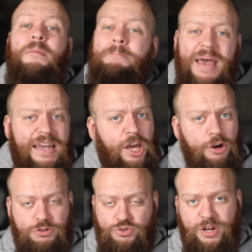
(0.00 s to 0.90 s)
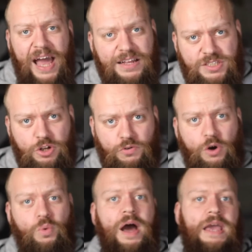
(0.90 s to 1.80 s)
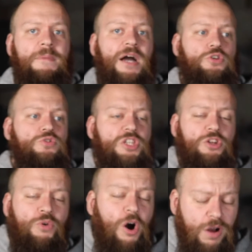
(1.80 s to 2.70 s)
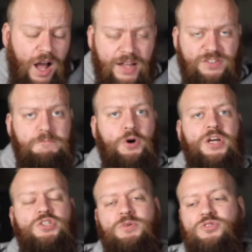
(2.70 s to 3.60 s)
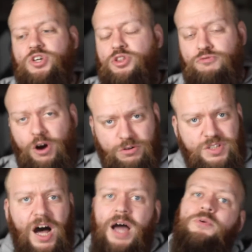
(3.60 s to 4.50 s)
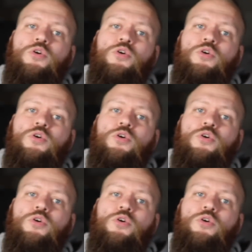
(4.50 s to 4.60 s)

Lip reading: Many owners react in the wrong way by using the wrong kinds of punishment at the wrong time,